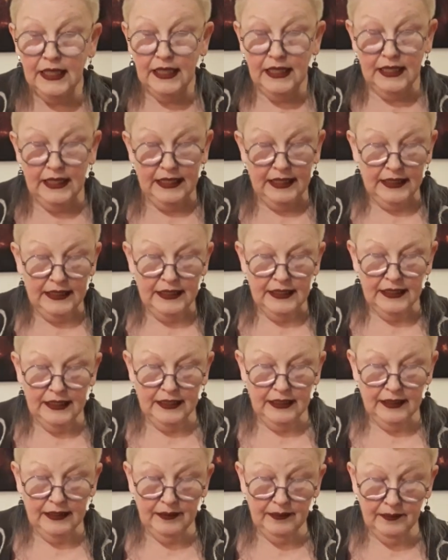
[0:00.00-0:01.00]
And
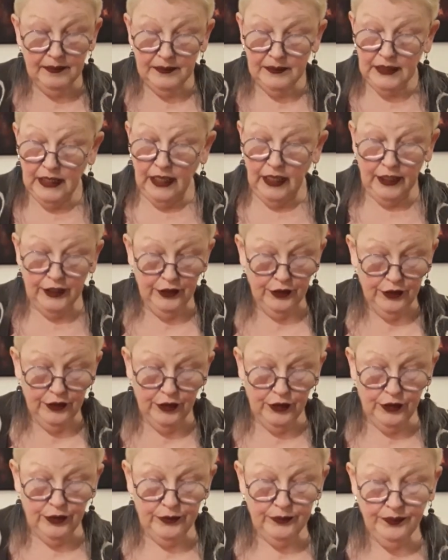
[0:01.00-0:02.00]
I don't
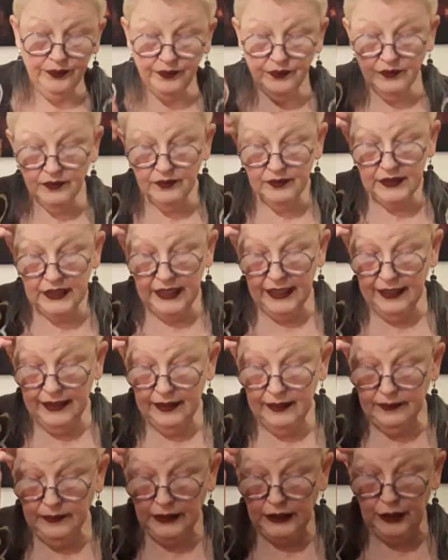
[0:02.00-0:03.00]
know,
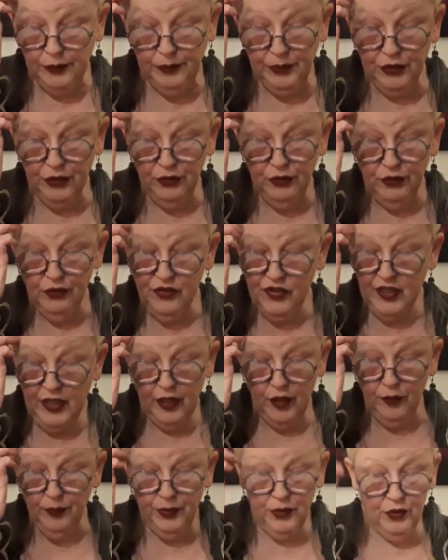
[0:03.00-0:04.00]
abuse
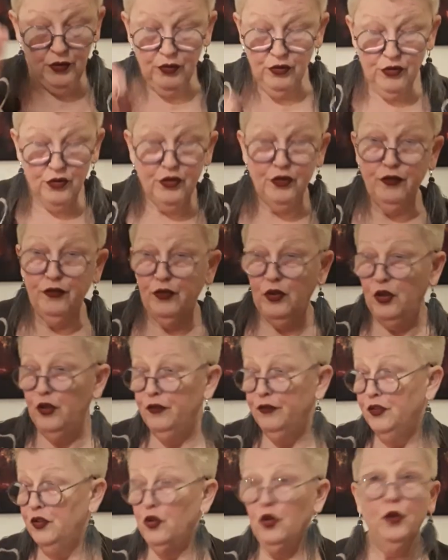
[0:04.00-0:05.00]

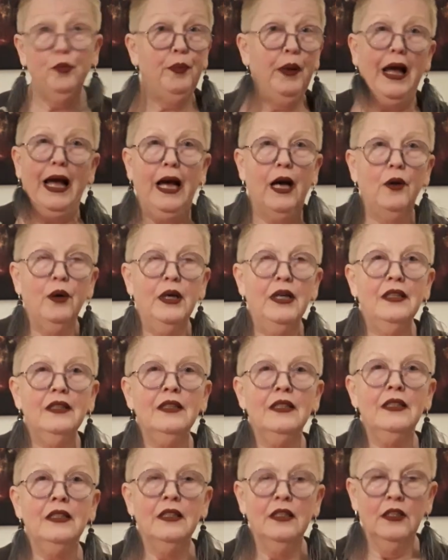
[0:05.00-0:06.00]
of your power,
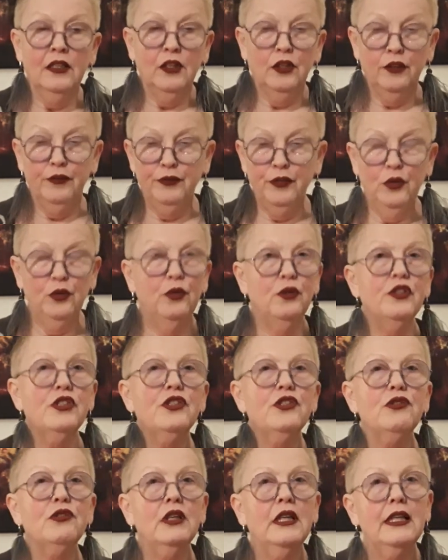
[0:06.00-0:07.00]
of your
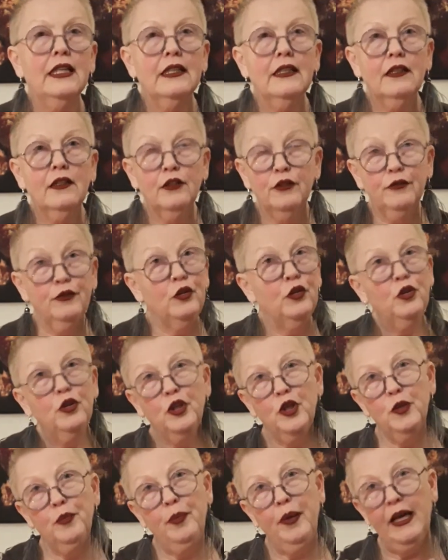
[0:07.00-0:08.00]
strength, of your
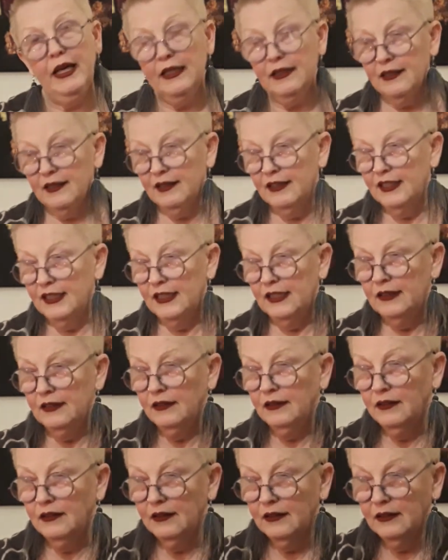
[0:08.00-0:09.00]
capacity.
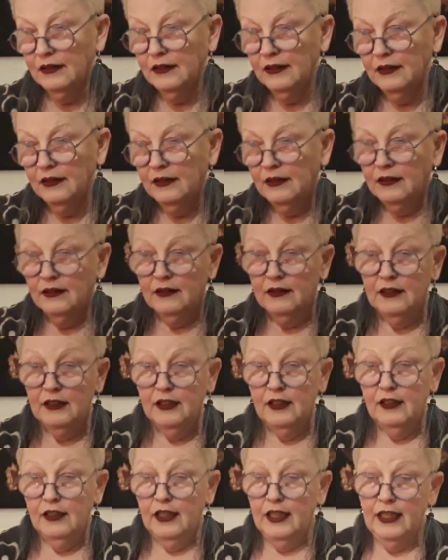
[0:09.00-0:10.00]

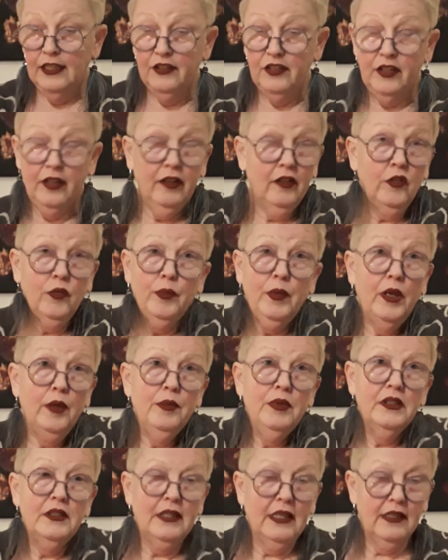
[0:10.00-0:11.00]
And yes, maybe
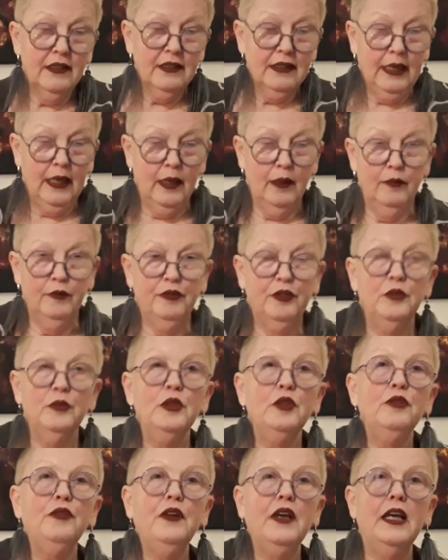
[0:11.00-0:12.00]
it does come from
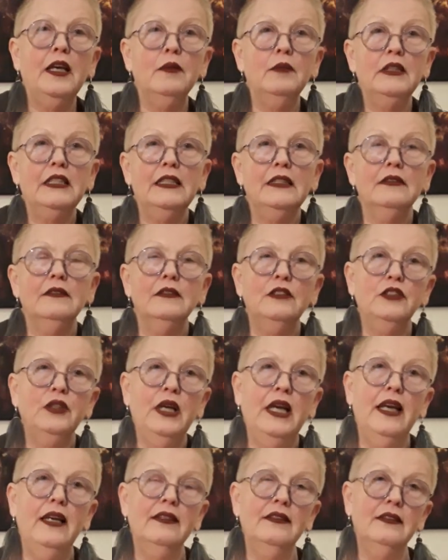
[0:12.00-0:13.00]
your family, your
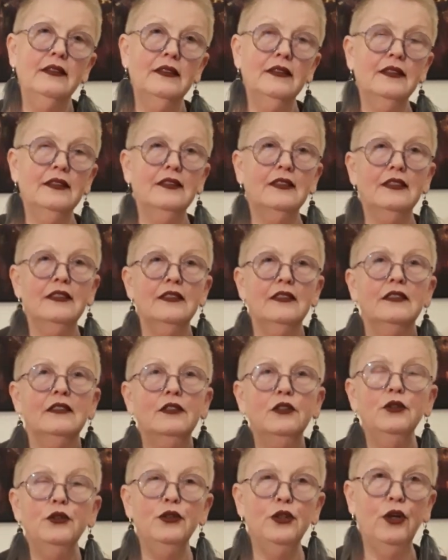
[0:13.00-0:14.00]
ancestors,
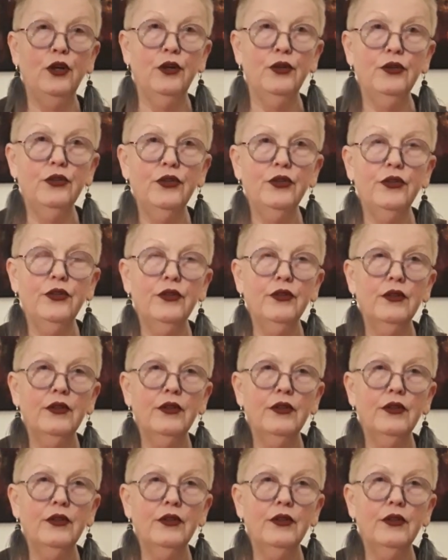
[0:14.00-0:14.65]
who knows.